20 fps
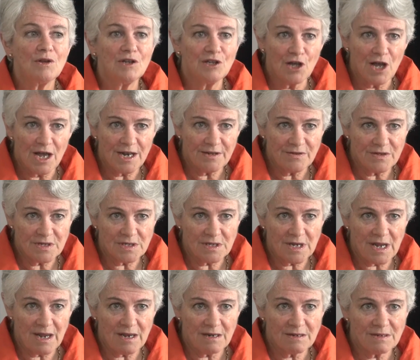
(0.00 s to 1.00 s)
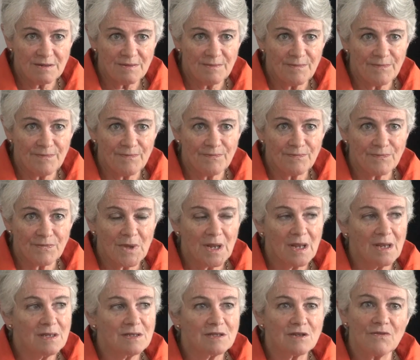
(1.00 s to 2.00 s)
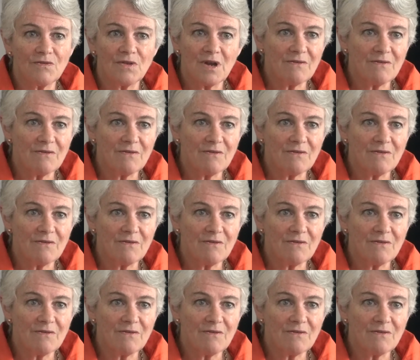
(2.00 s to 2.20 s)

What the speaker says: Line in the sand. So if